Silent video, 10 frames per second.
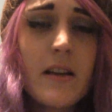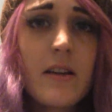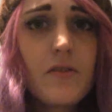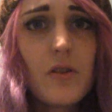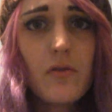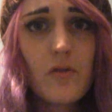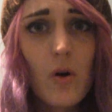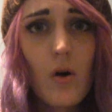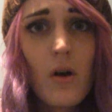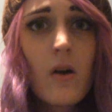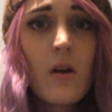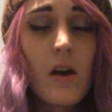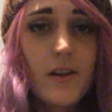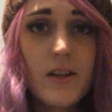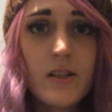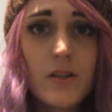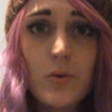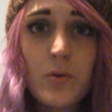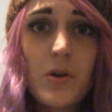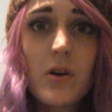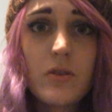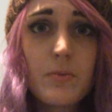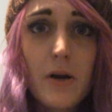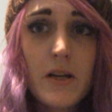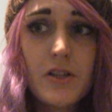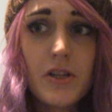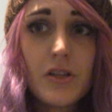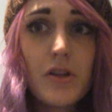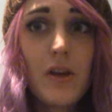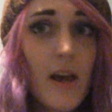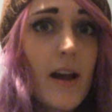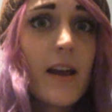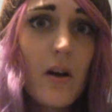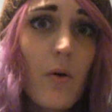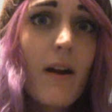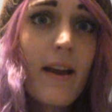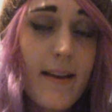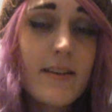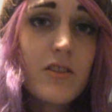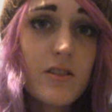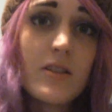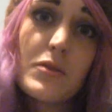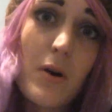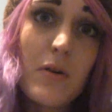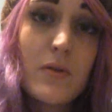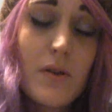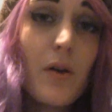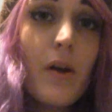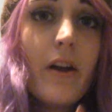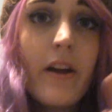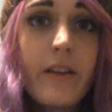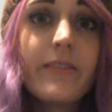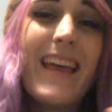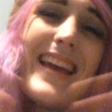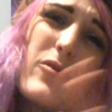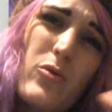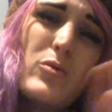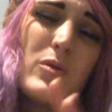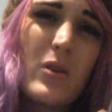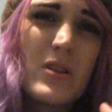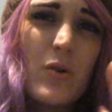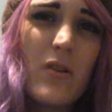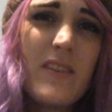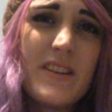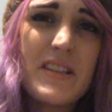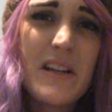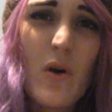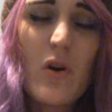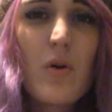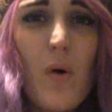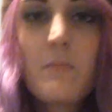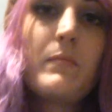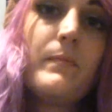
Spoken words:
Like if you've got an eating disorder or depression, you can get quite anxious as well. So they all sort of interlock quite.